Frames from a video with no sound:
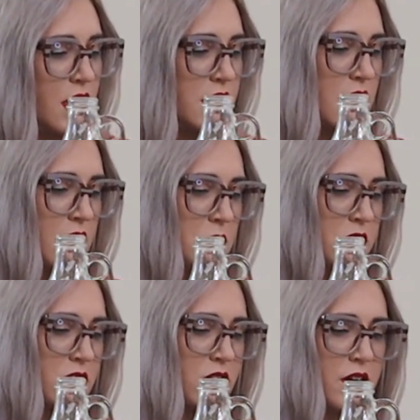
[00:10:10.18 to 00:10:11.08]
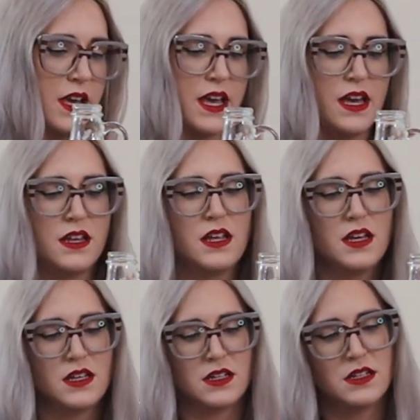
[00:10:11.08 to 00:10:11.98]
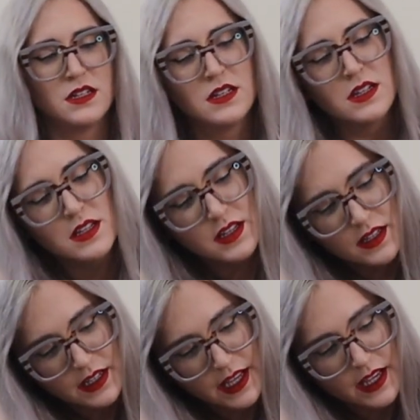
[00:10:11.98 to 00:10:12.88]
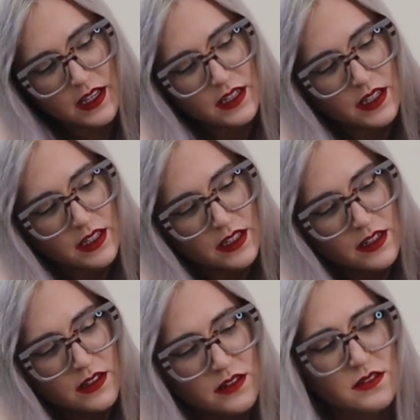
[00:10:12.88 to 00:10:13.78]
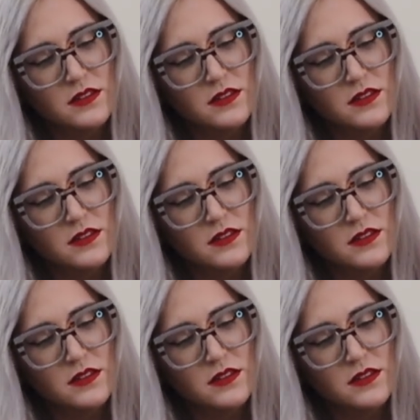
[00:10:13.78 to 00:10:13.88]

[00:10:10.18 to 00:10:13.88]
And now I'm going to go ahead and add in